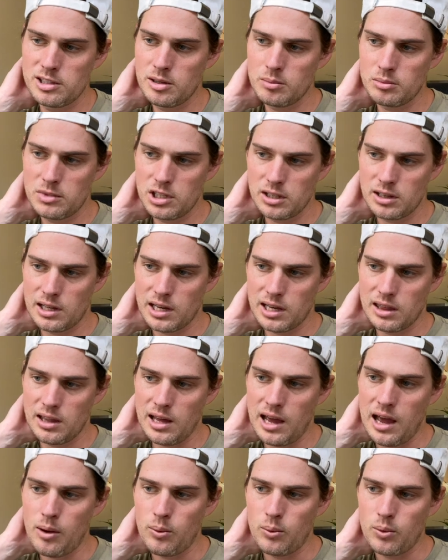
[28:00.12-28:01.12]
something like
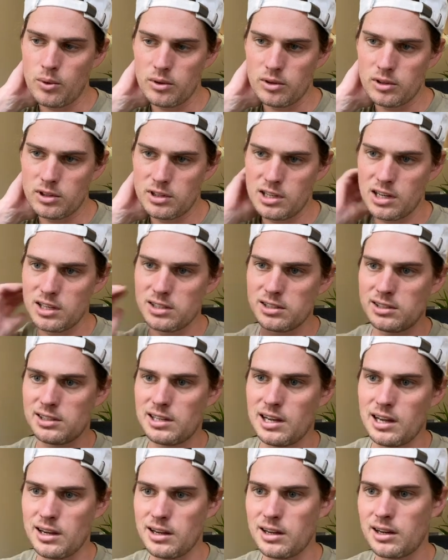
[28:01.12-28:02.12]
that does
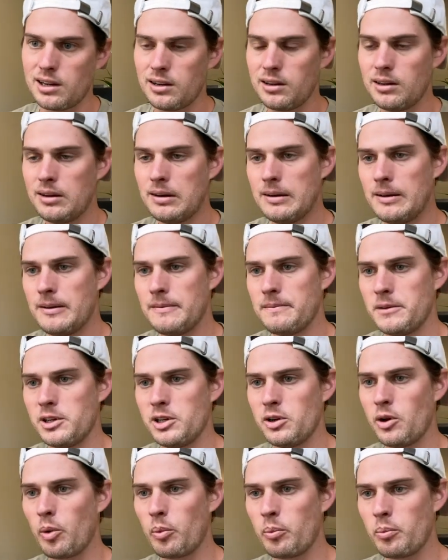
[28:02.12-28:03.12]
take,
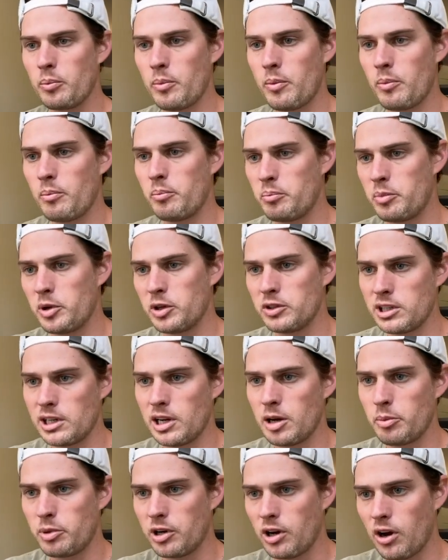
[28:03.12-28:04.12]

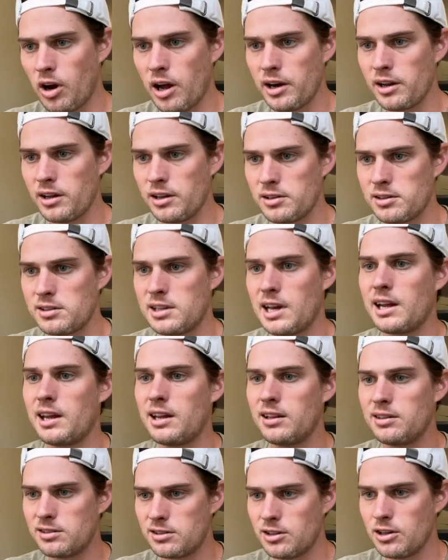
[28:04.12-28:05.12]
building up an audience that
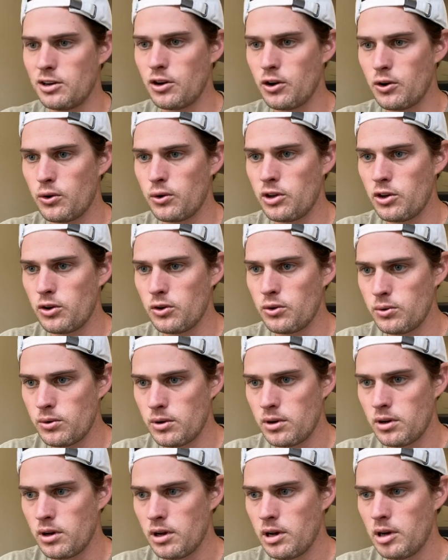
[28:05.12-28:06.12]
gets to know you.
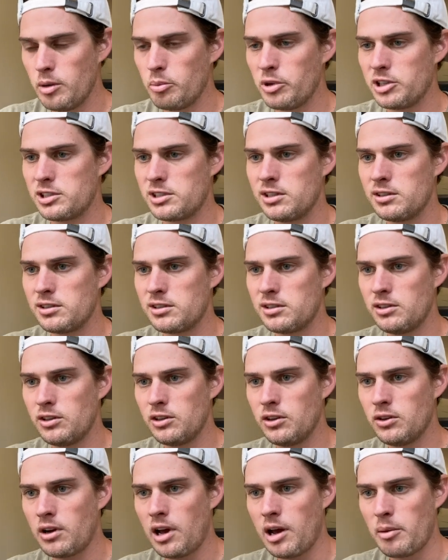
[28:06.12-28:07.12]
But since
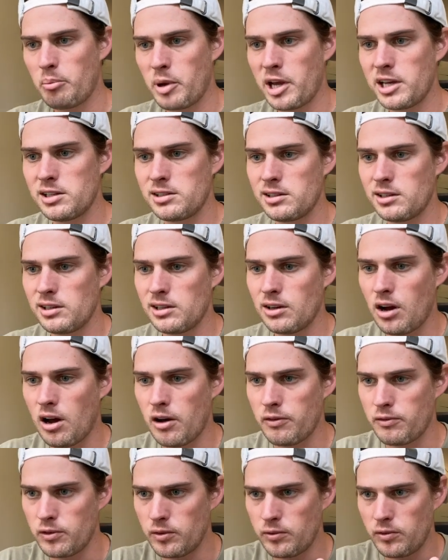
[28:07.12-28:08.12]
you're not basing it
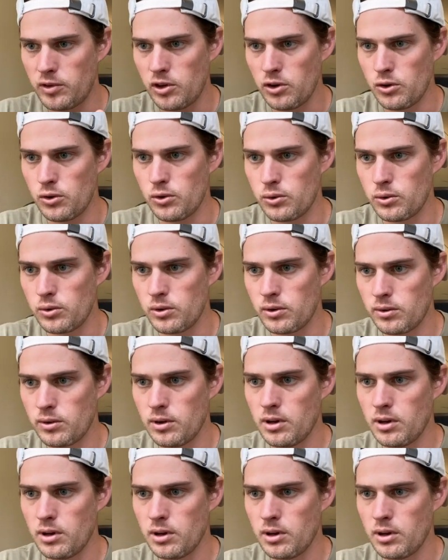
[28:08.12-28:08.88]
off of you,